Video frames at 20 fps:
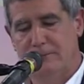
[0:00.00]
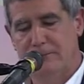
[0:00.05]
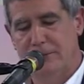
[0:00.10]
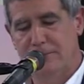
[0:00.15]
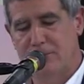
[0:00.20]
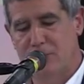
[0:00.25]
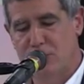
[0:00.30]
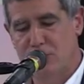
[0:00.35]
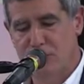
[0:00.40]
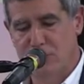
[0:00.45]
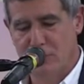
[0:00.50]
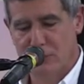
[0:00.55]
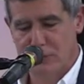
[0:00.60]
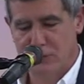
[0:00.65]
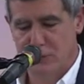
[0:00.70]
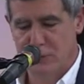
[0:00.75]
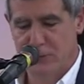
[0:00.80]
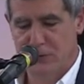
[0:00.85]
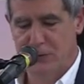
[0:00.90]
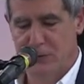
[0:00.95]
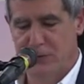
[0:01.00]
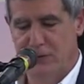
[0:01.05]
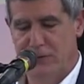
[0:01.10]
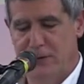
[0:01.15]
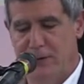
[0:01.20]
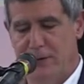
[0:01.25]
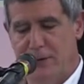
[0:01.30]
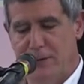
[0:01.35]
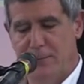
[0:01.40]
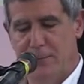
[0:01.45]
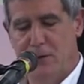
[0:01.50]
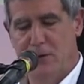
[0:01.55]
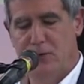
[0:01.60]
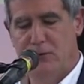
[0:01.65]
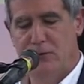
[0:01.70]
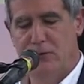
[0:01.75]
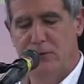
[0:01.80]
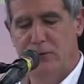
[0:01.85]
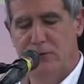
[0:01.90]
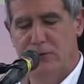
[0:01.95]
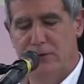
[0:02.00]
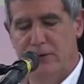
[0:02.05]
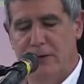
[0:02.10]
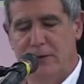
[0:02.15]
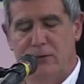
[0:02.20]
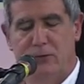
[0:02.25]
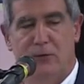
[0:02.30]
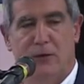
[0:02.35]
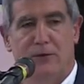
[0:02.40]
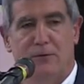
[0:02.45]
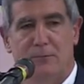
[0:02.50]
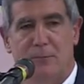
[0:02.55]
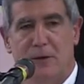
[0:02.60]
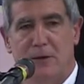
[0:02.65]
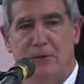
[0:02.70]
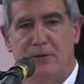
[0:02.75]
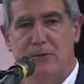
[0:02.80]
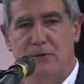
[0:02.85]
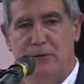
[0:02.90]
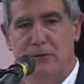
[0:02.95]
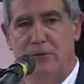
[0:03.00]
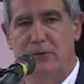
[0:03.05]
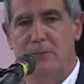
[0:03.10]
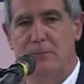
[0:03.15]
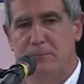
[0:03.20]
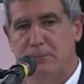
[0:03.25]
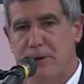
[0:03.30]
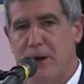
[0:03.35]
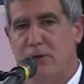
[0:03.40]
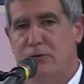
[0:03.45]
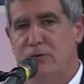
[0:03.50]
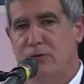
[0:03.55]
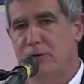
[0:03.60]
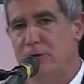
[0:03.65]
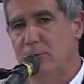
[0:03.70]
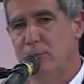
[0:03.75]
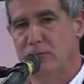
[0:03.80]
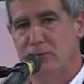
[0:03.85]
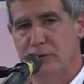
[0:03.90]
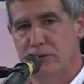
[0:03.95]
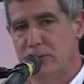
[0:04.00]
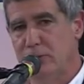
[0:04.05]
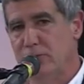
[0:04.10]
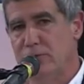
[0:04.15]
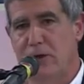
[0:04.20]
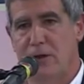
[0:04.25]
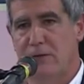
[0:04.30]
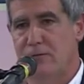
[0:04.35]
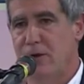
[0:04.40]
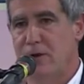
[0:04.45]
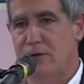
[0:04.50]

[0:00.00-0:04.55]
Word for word: in virtue of which original sin emerges and is transmitted to the progeny, which includes all of